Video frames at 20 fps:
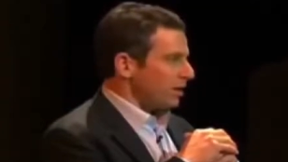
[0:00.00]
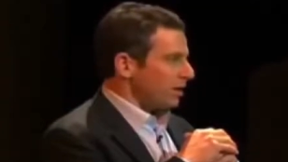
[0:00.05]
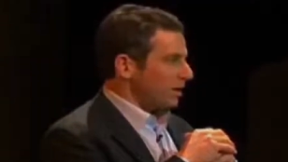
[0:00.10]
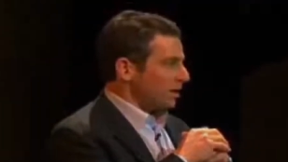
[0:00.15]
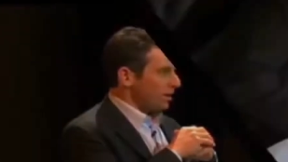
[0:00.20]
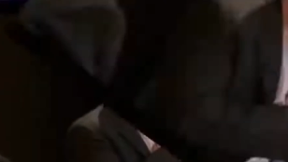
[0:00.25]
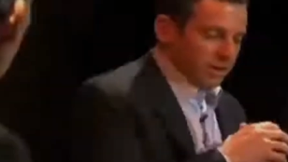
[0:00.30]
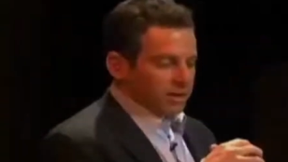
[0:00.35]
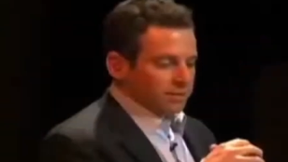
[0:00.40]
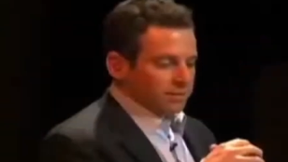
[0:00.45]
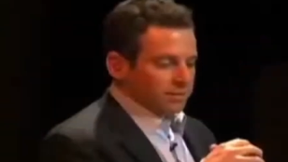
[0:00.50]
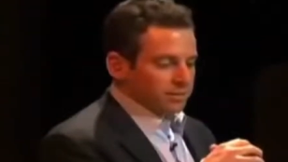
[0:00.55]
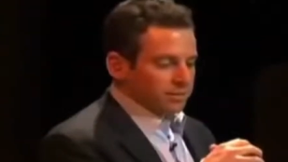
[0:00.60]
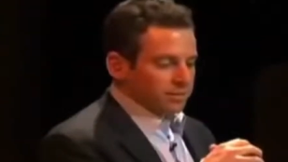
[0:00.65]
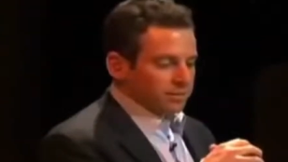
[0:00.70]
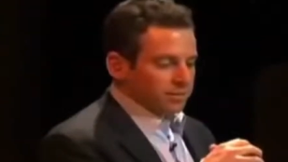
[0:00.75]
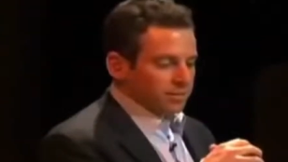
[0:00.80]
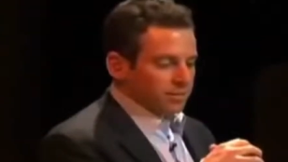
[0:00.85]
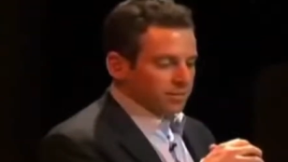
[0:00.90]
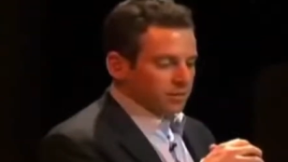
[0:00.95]
Um,
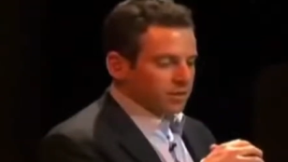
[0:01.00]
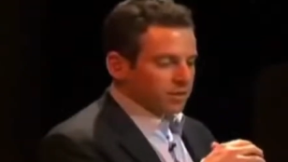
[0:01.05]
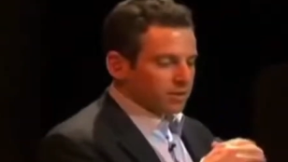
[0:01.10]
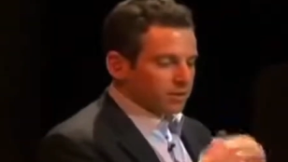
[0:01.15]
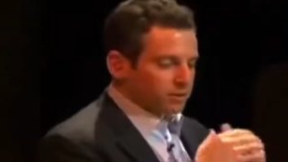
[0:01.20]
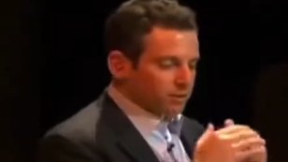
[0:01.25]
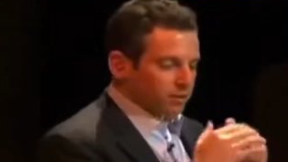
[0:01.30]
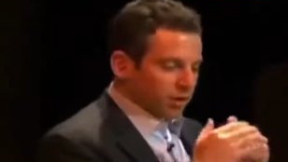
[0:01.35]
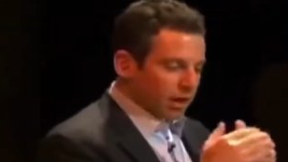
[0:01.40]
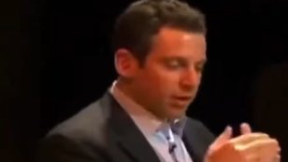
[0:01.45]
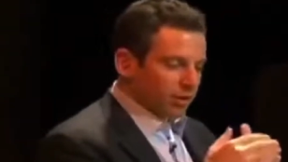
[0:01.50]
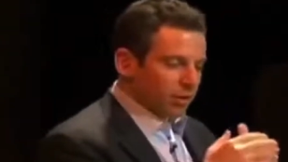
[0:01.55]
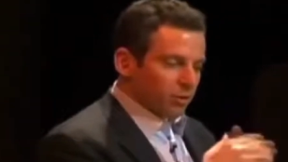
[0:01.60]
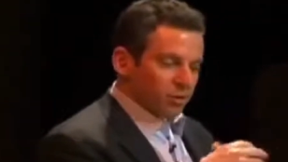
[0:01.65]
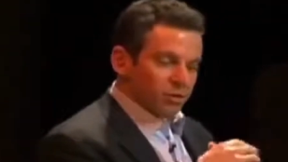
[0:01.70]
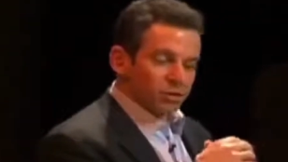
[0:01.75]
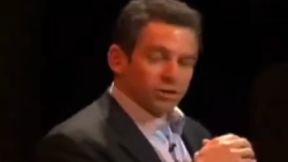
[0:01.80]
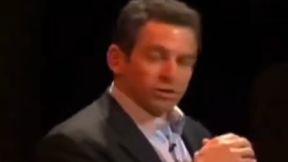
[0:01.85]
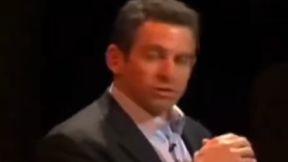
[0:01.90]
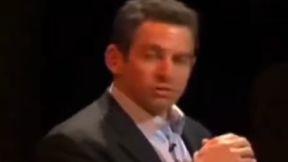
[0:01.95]
the divine
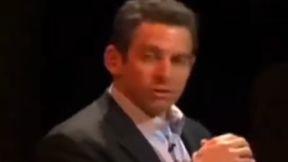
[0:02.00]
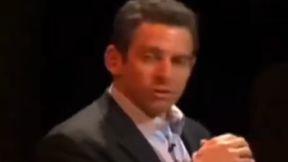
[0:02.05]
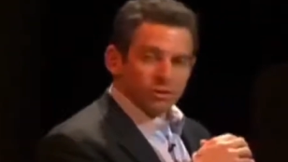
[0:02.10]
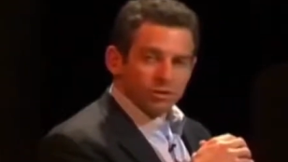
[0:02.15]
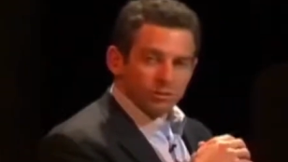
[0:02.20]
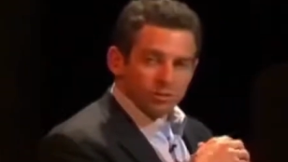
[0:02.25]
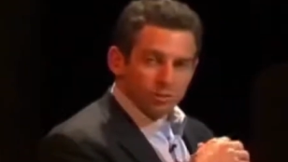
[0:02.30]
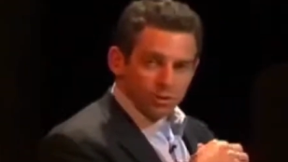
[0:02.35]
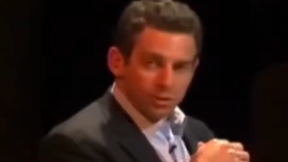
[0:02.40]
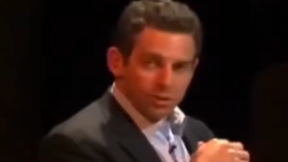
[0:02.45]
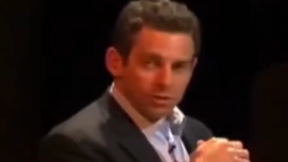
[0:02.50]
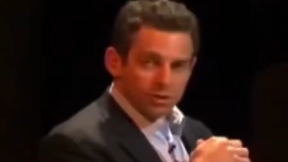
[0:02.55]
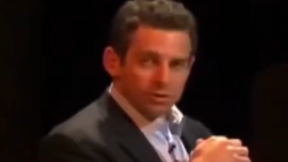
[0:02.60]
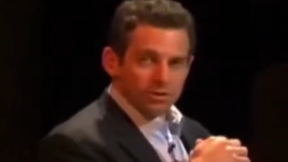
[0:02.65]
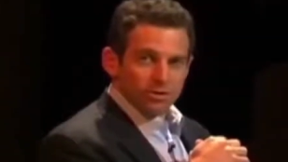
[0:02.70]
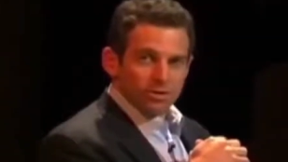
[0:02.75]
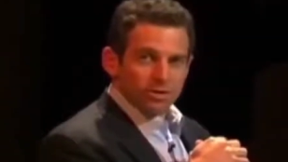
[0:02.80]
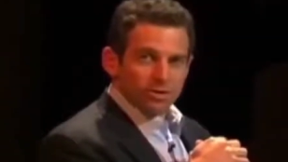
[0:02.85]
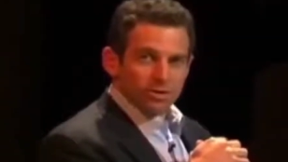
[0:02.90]
origin of certain books